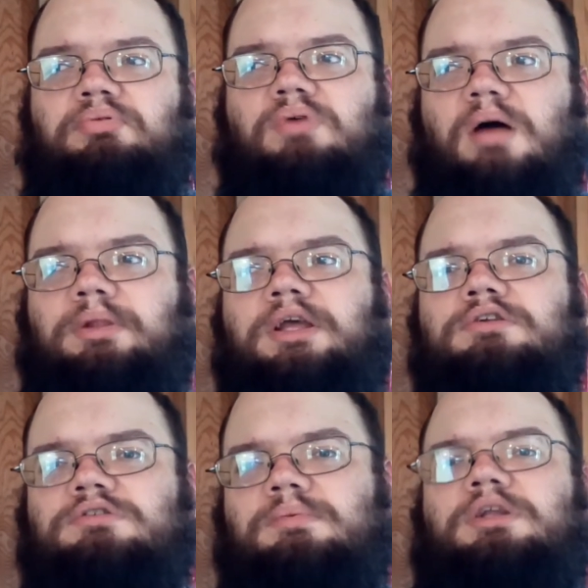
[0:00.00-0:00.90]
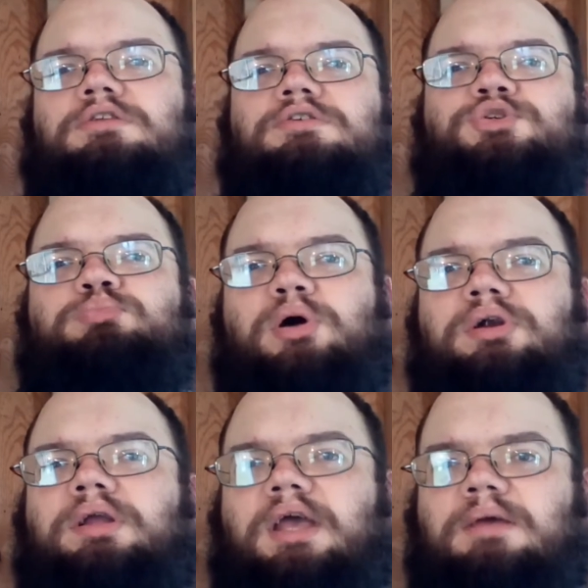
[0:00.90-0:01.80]
probably contributed to
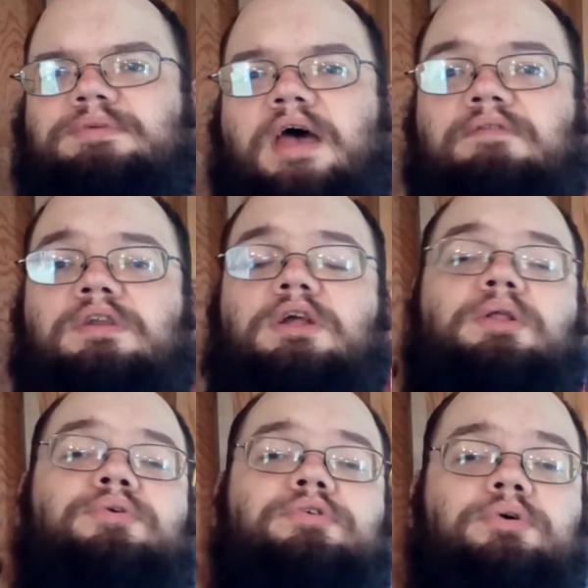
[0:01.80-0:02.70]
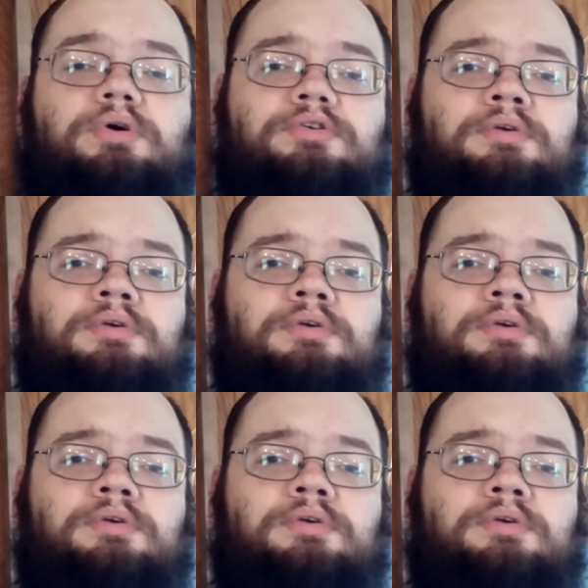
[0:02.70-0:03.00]
Spartan Games having to close their doors.